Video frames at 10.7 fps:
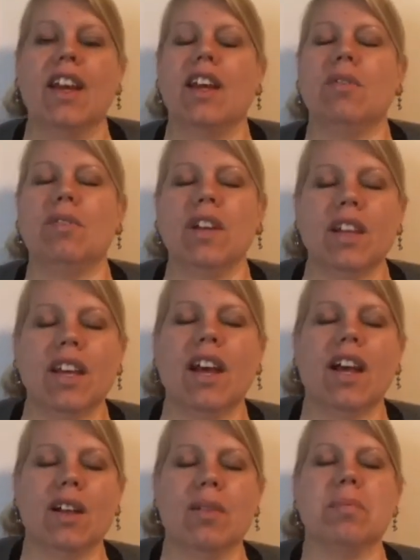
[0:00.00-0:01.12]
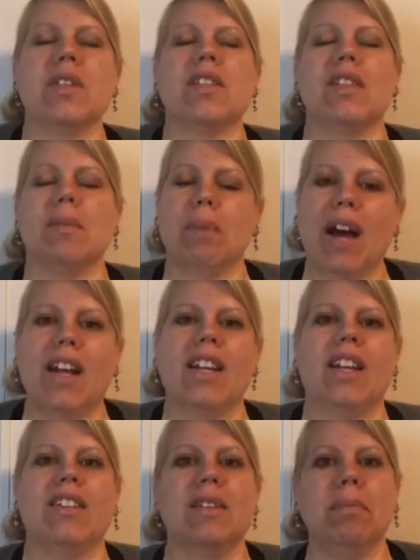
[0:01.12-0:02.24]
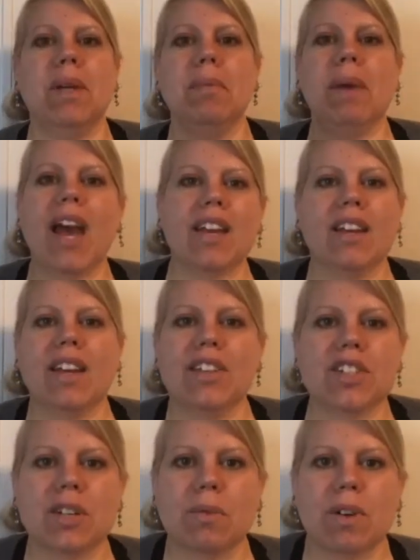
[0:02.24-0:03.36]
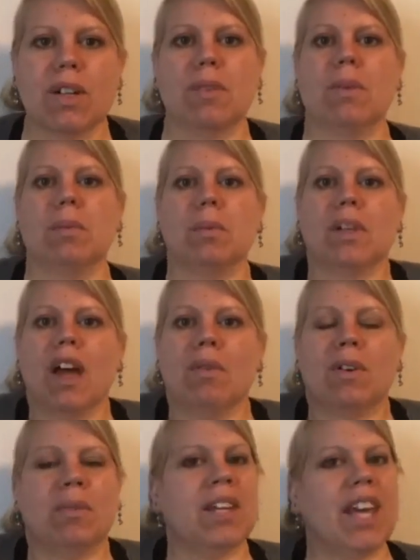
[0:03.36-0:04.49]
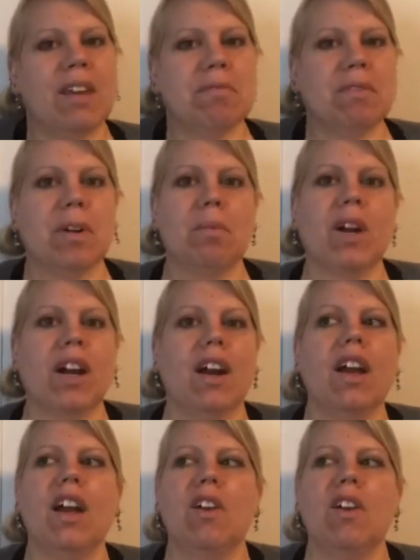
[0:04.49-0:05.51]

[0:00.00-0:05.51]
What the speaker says: It really helps the body to be back in nature where we belong, where we came from, where